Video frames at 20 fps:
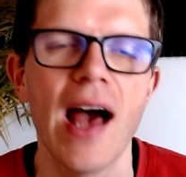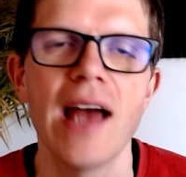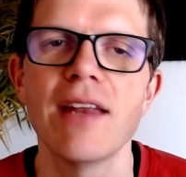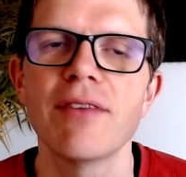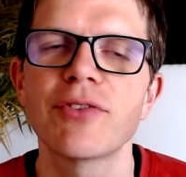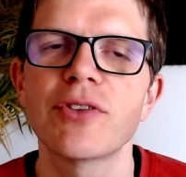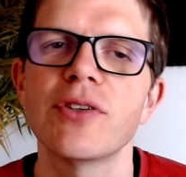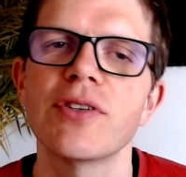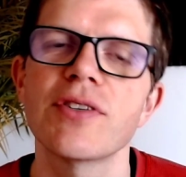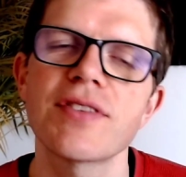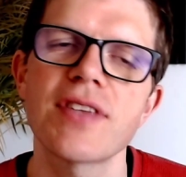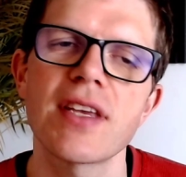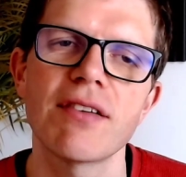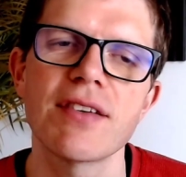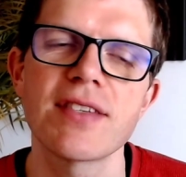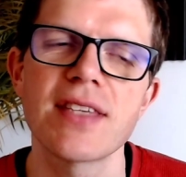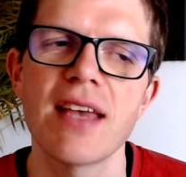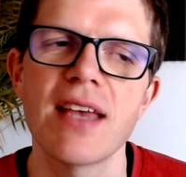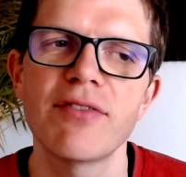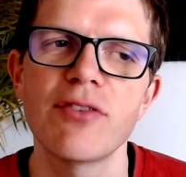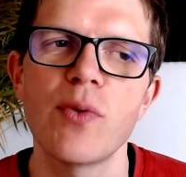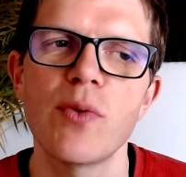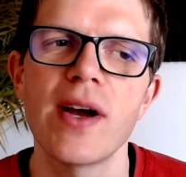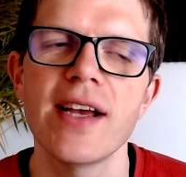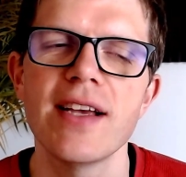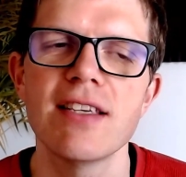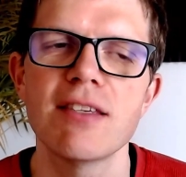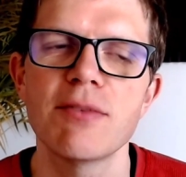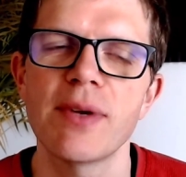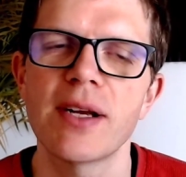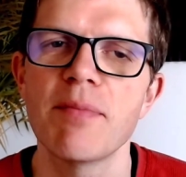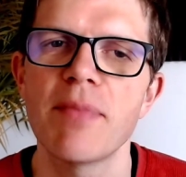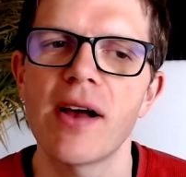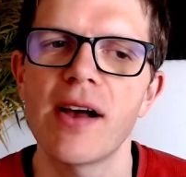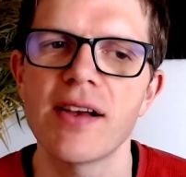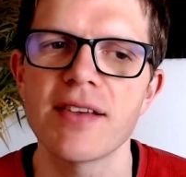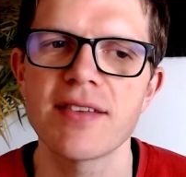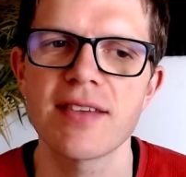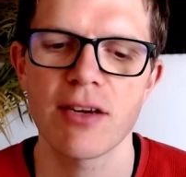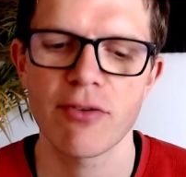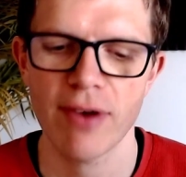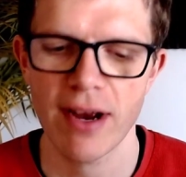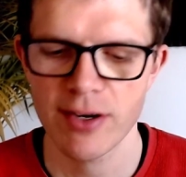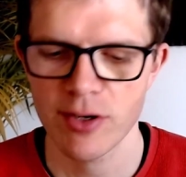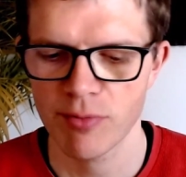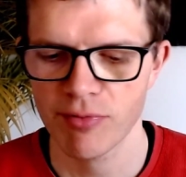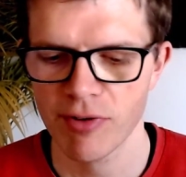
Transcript: And of course, there are several ways we can pass in Gradle